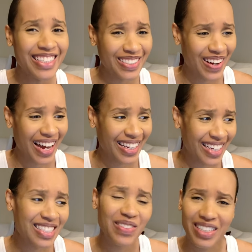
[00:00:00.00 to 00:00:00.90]
so I
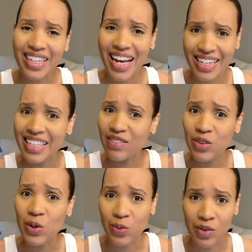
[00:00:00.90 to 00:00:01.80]
guess I'm gonna kind of give
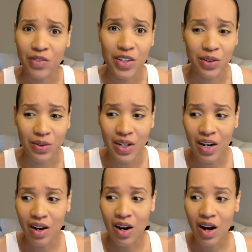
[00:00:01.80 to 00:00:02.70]
you a review
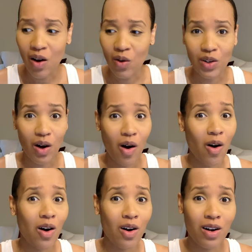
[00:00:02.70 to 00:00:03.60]
on
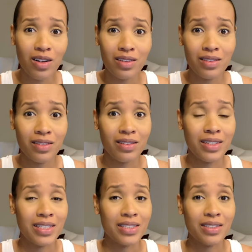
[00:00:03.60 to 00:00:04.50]
all
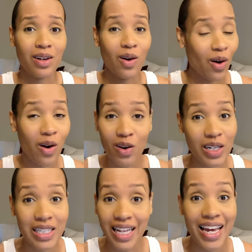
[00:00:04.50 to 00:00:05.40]
this all
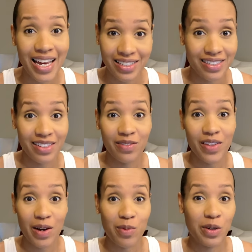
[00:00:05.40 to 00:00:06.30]
clad stuff
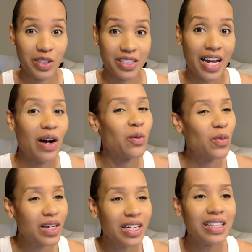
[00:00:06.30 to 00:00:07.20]
that I purchased. I
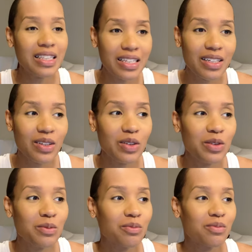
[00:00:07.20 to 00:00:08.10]
went a
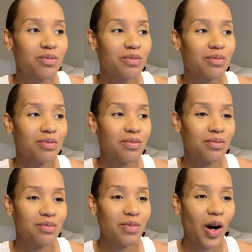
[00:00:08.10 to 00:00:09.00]
little
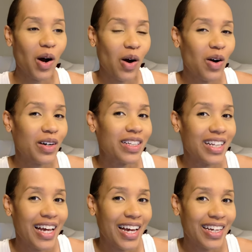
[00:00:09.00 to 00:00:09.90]
all
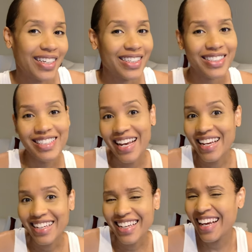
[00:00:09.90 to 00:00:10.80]
clad
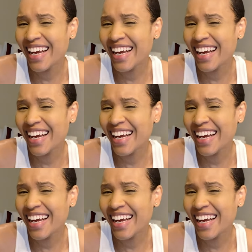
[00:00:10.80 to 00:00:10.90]
insane.